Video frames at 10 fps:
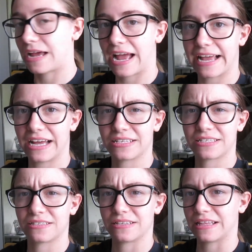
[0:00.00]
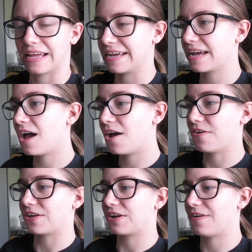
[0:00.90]
I guess. Like,
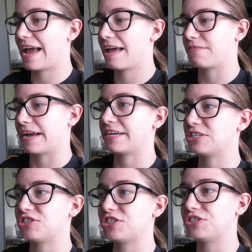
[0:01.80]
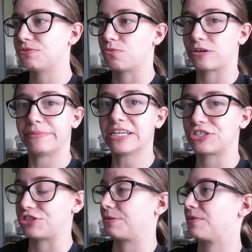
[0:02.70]
oh, I have energy to do more
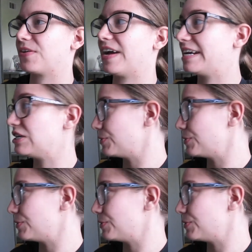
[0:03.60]
pictures. Let me go ahead and